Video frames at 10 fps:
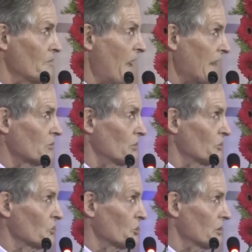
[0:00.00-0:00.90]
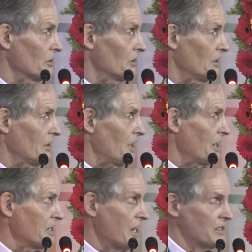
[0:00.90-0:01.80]
backwards,
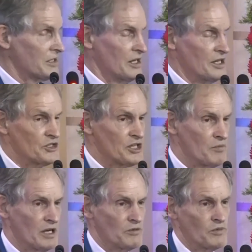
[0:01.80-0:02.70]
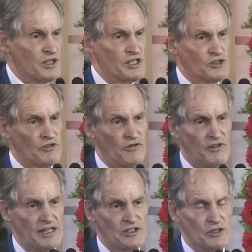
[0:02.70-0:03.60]
and yet someone with this
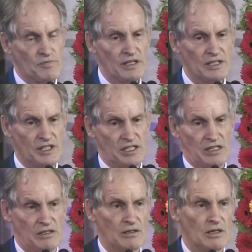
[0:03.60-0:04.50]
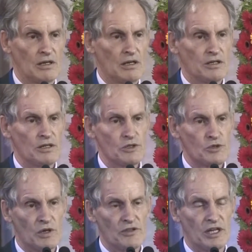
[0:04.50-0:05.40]
flexibility
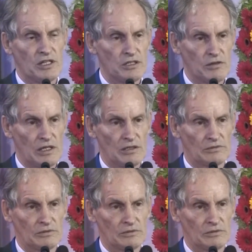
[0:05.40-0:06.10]
knows what they're doing.